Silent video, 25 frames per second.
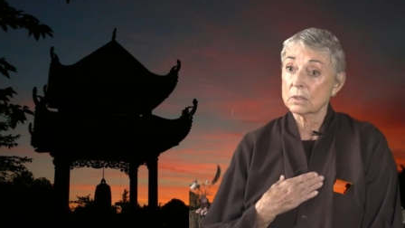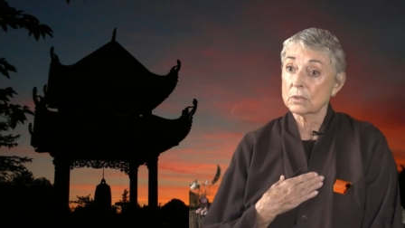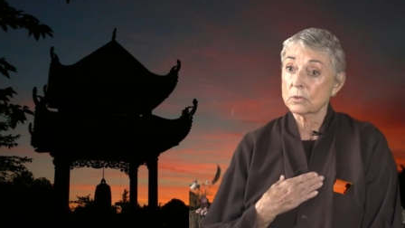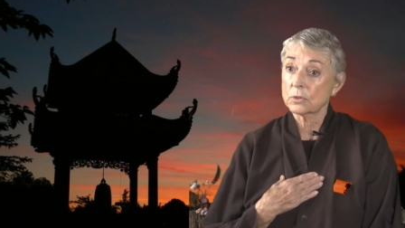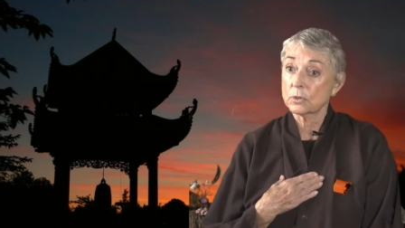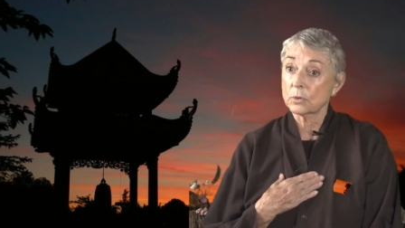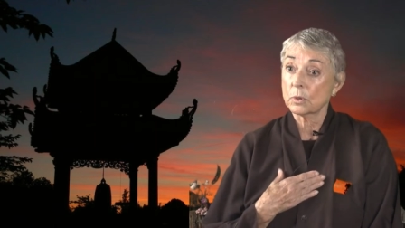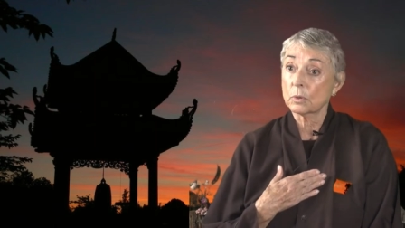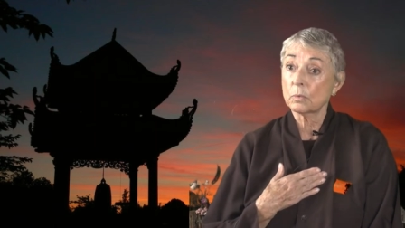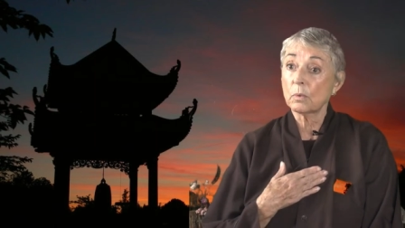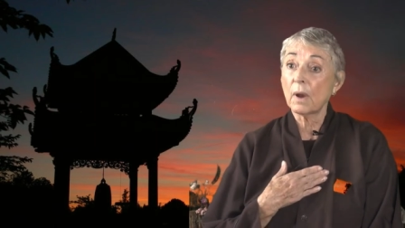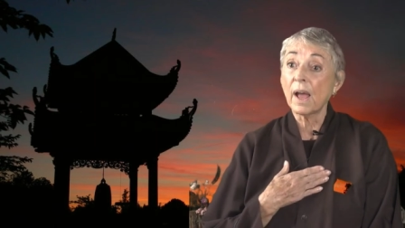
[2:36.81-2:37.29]

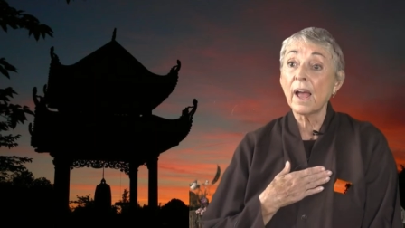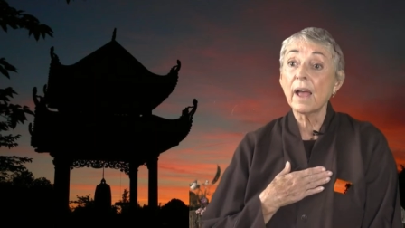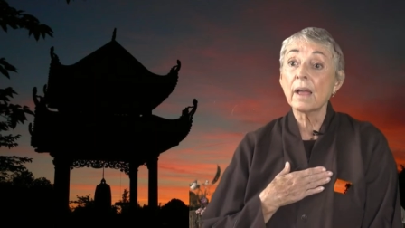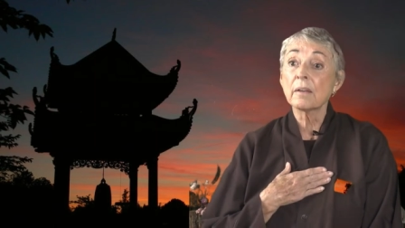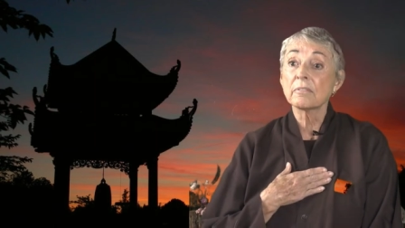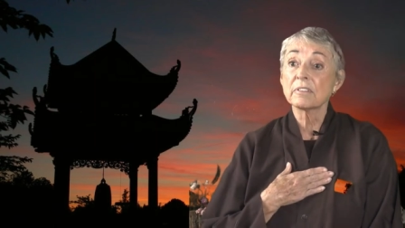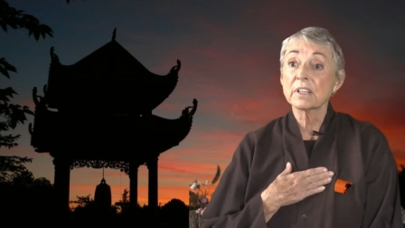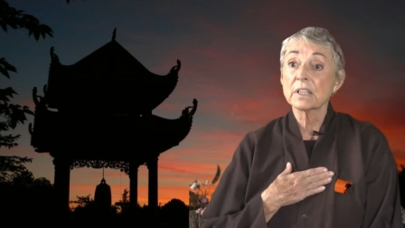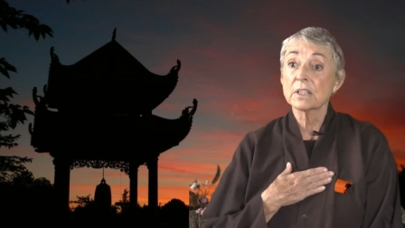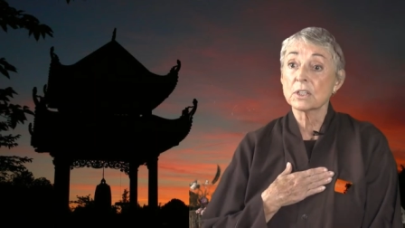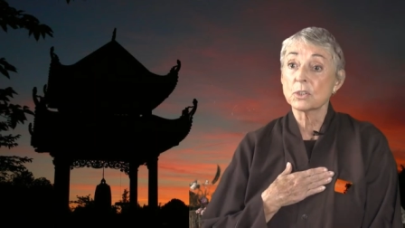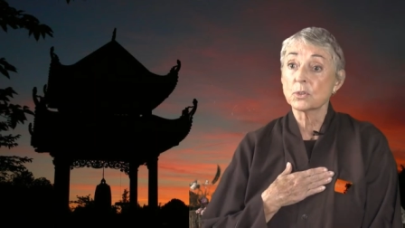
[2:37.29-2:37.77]
to
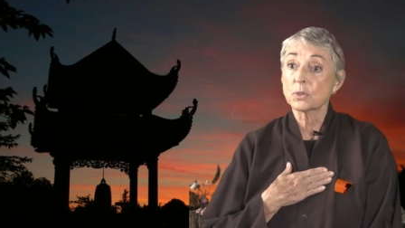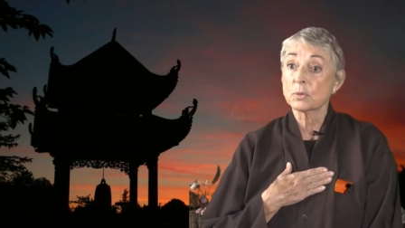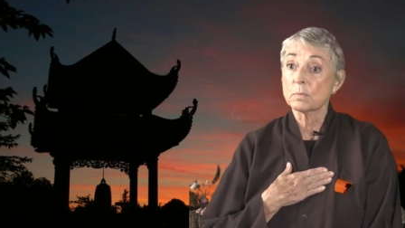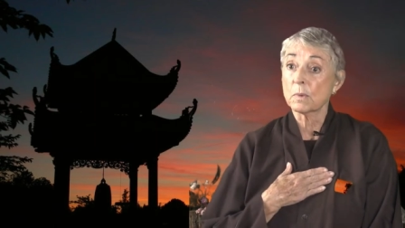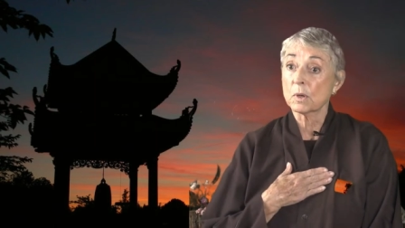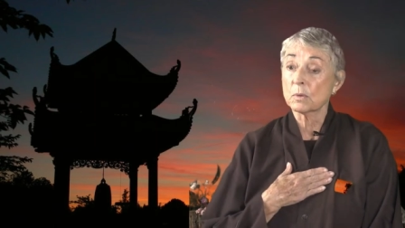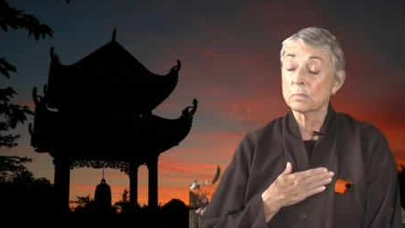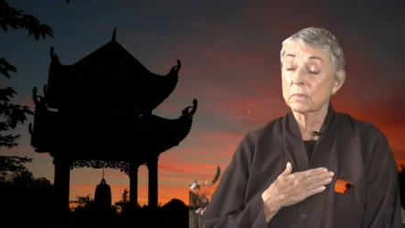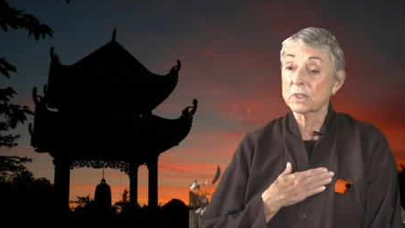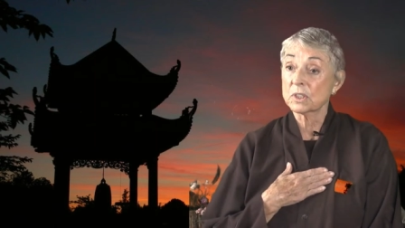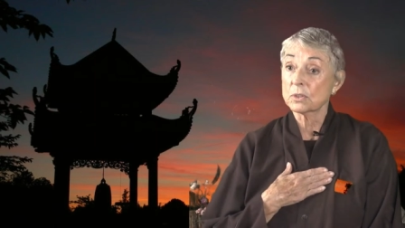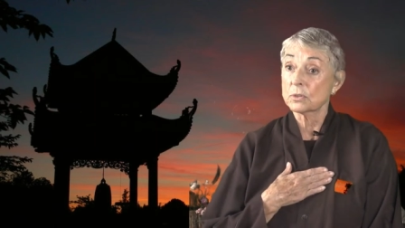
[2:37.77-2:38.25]
arrive in each
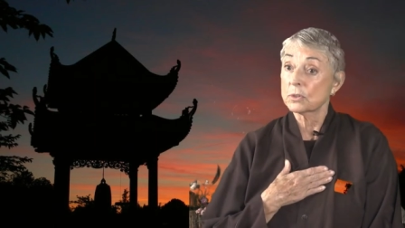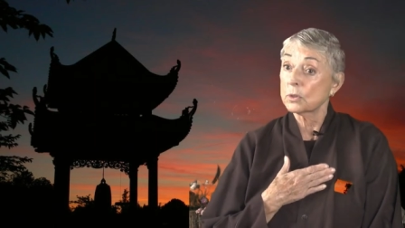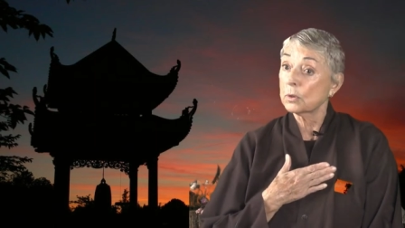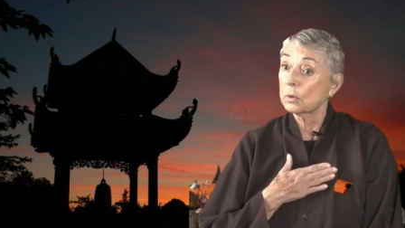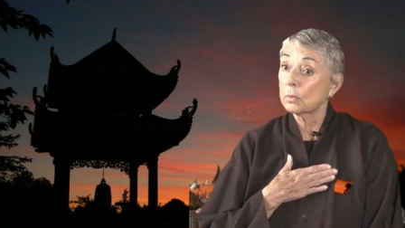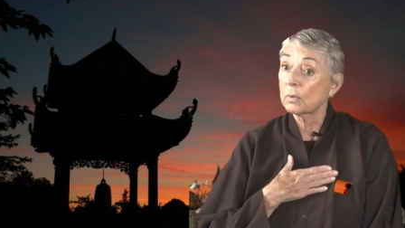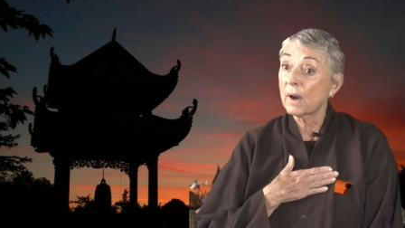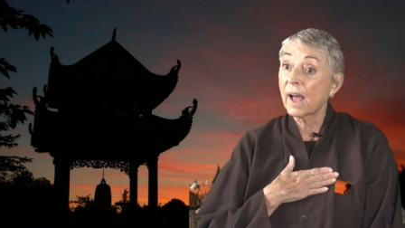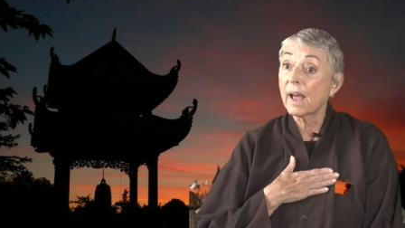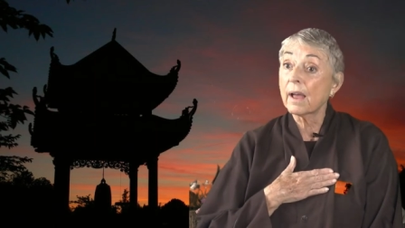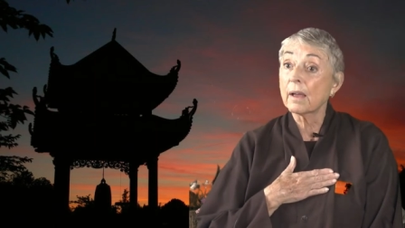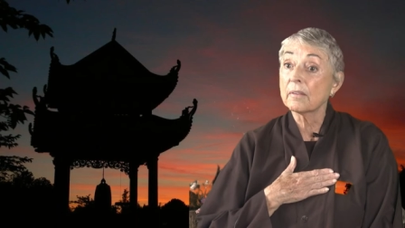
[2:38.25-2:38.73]
moment, to
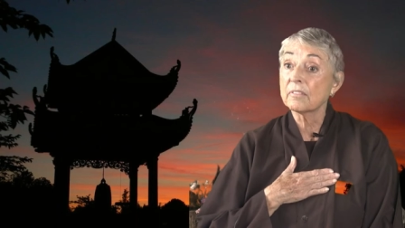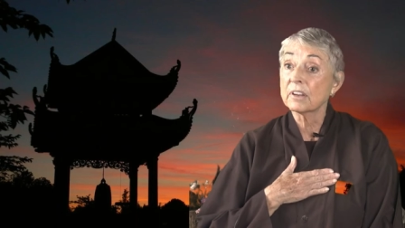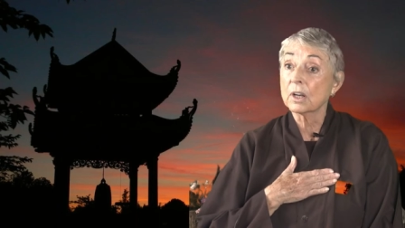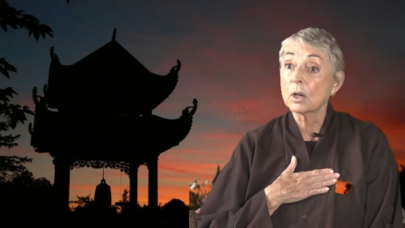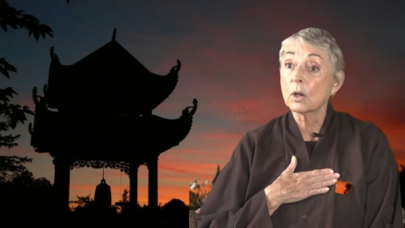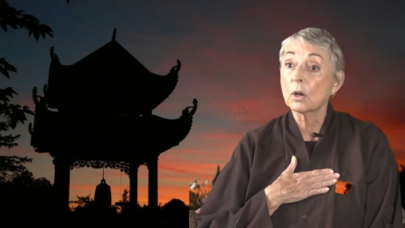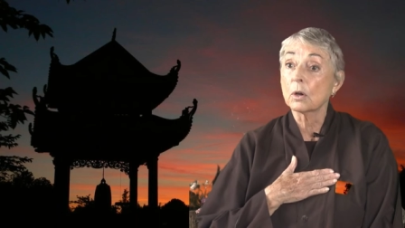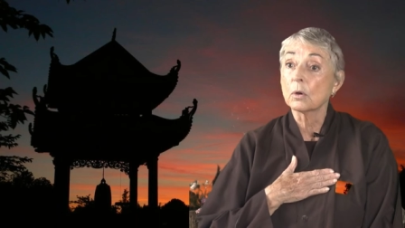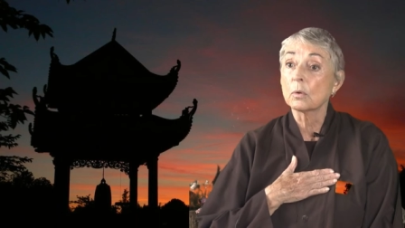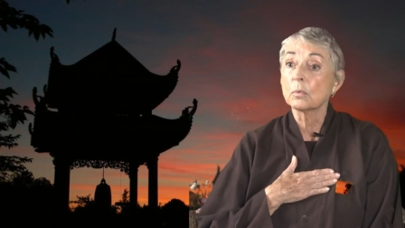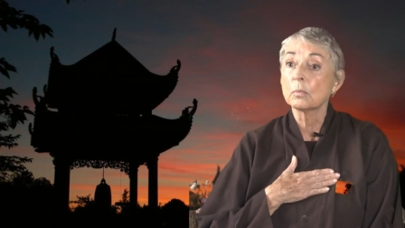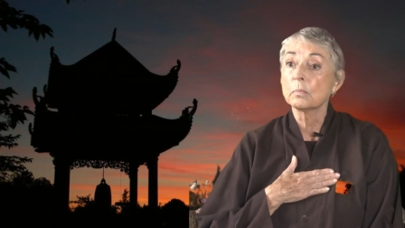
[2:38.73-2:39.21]
arrive at
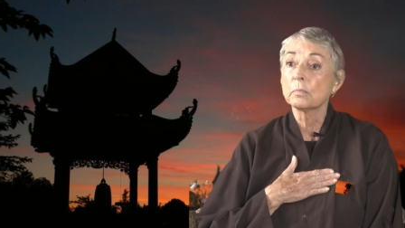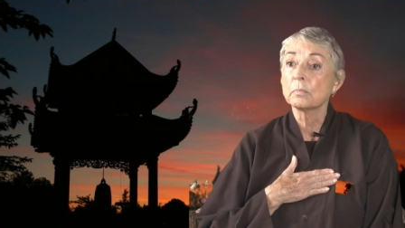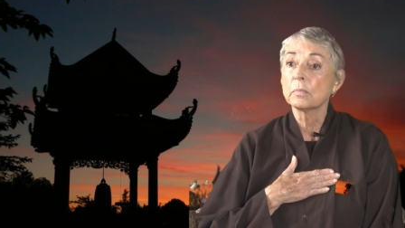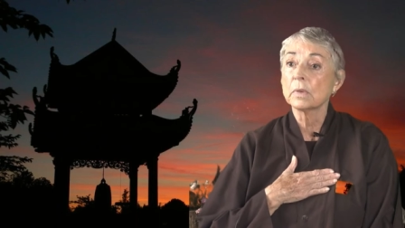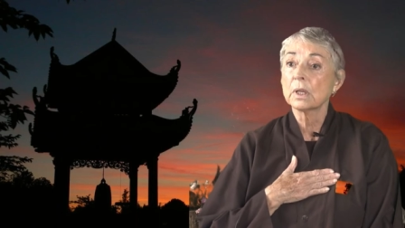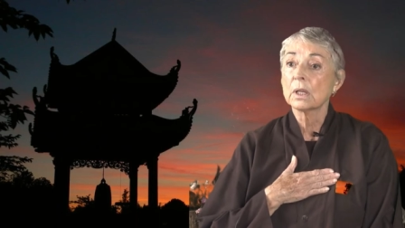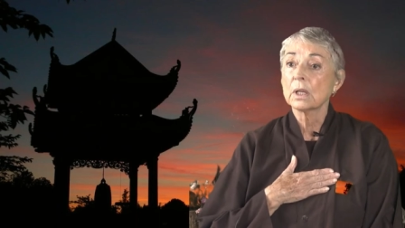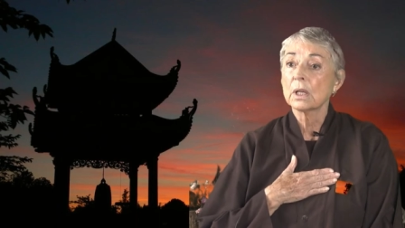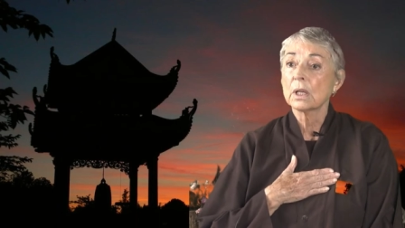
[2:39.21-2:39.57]
home.